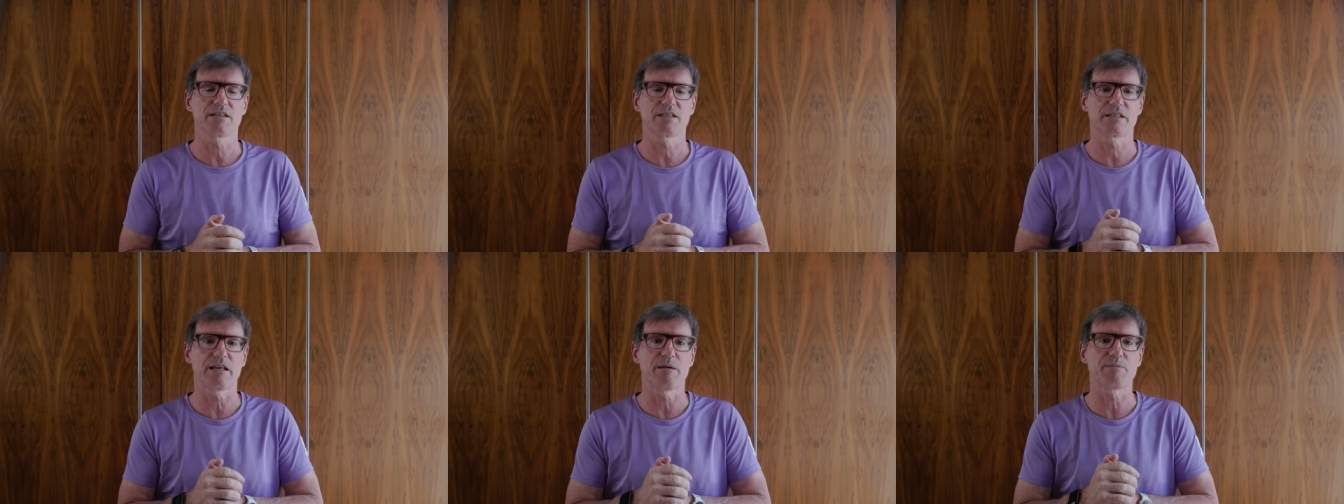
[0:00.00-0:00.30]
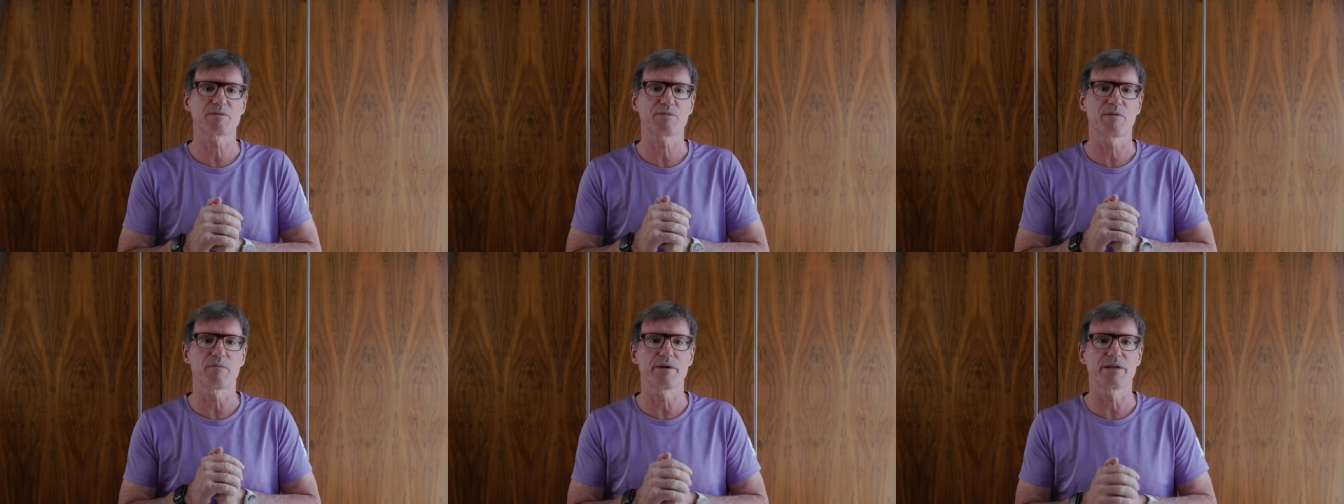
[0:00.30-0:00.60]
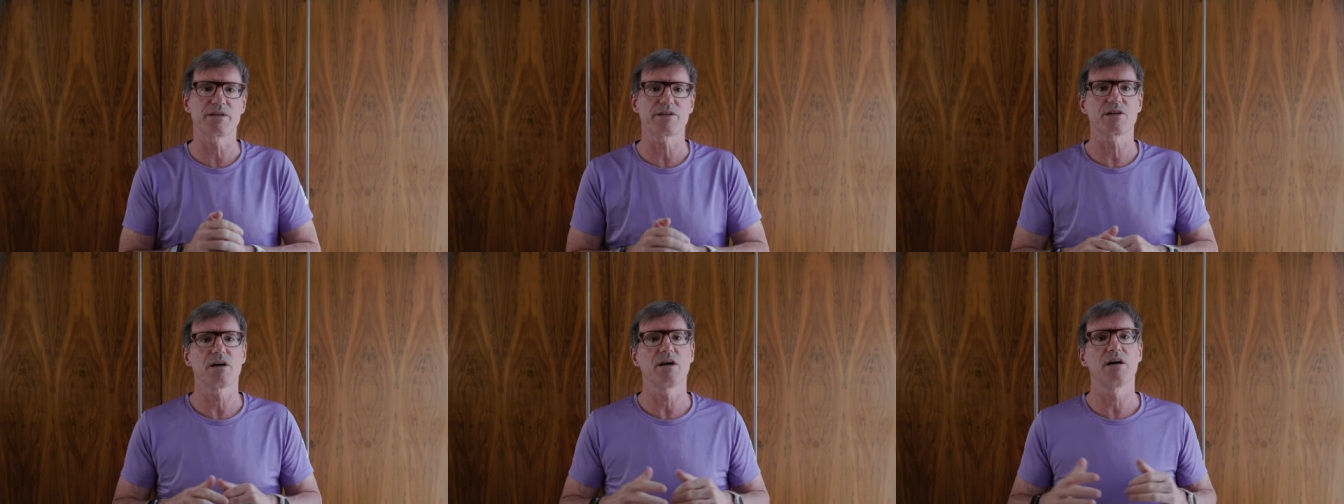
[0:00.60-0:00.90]
steps per
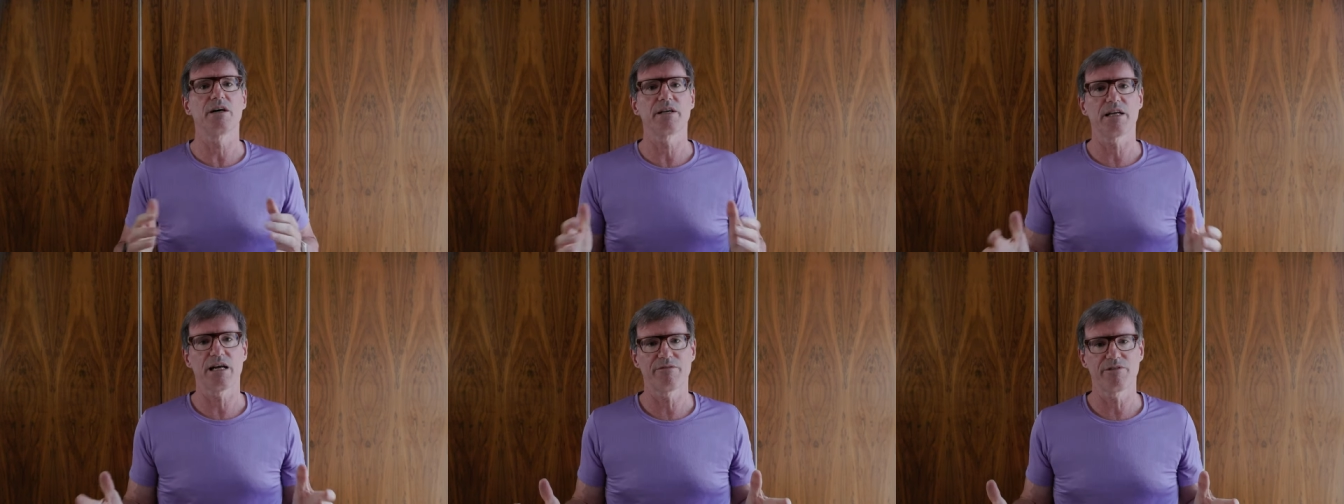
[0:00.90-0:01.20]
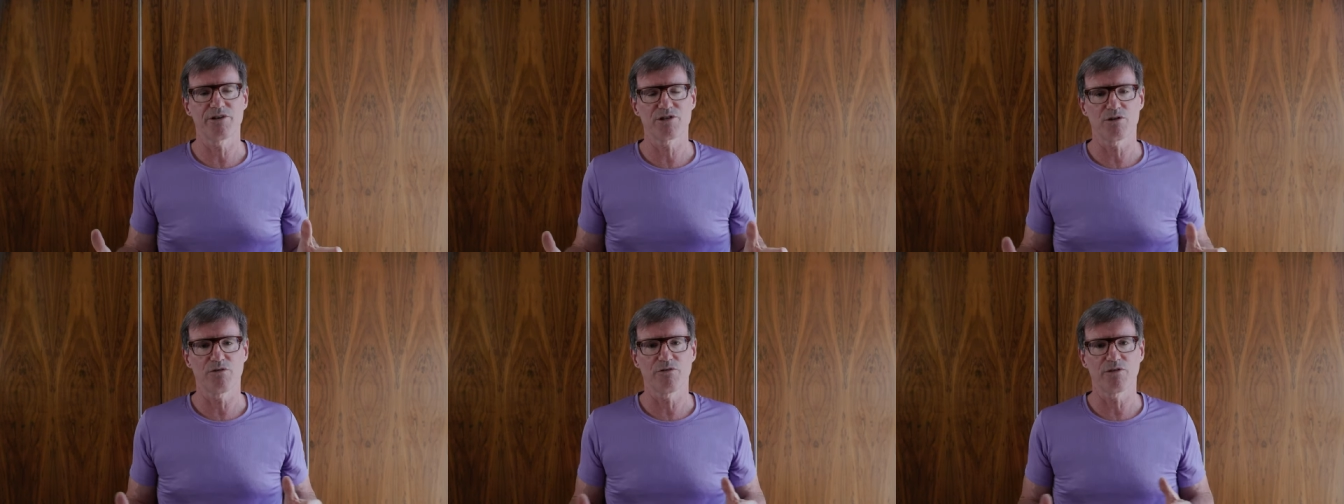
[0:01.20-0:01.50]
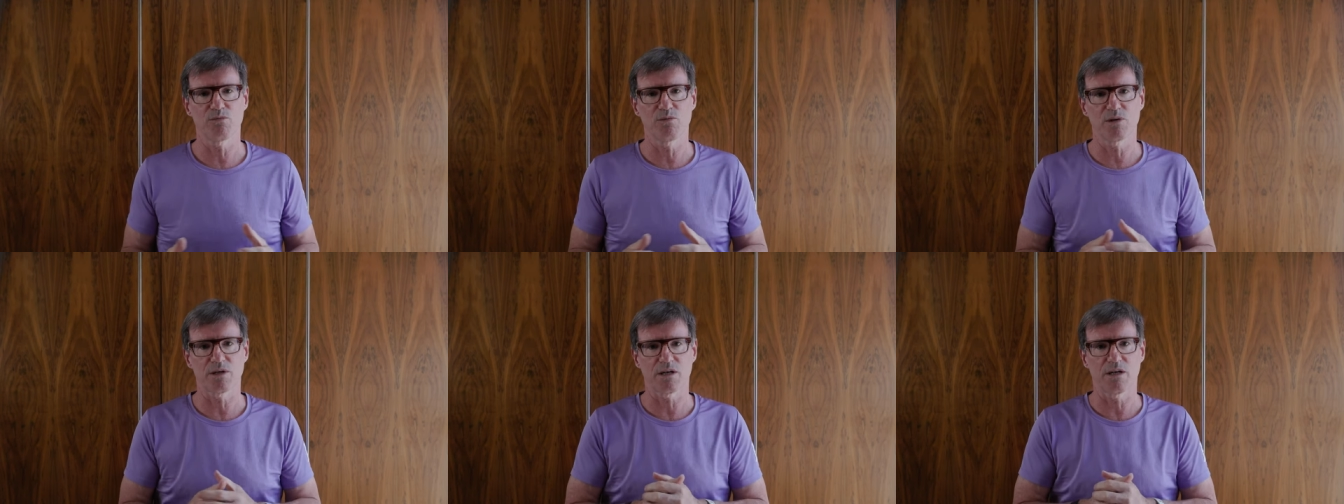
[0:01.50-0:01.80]
minute on average over
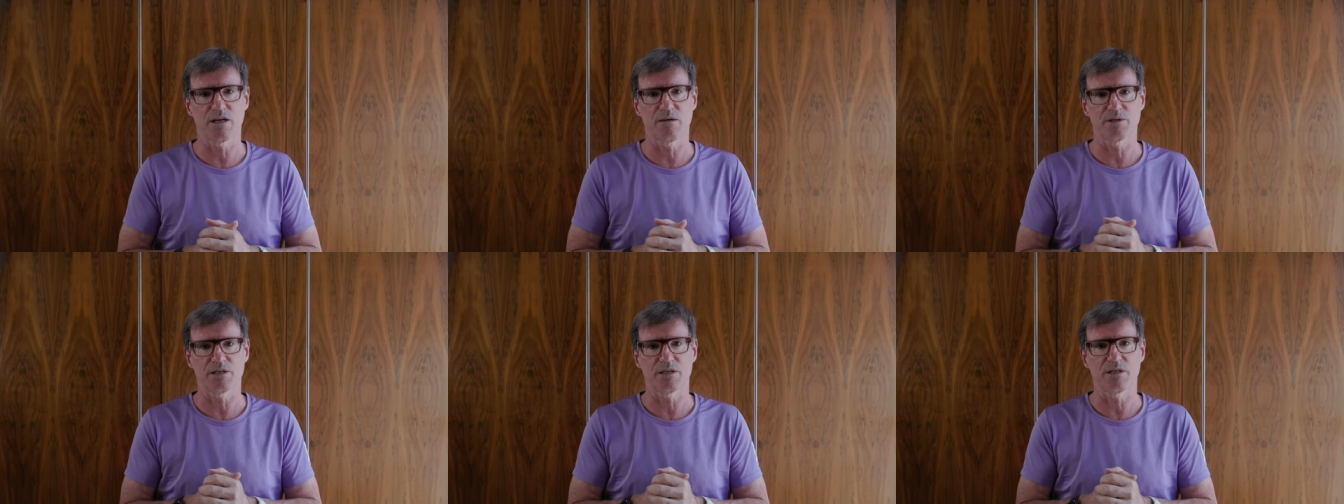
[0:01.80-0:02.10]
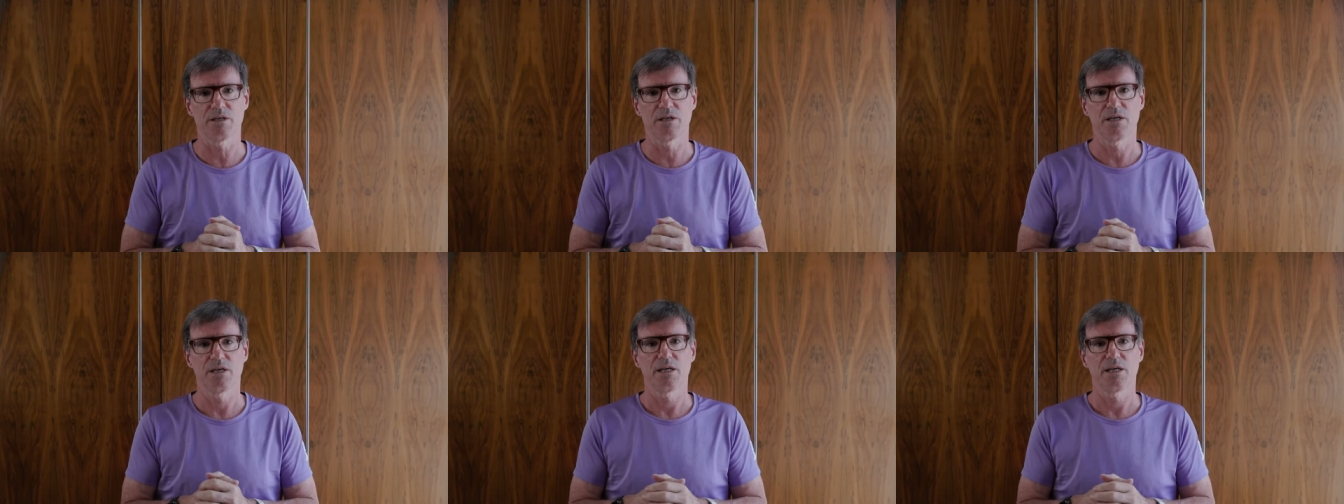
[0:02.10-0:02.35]
the 1 kilometer.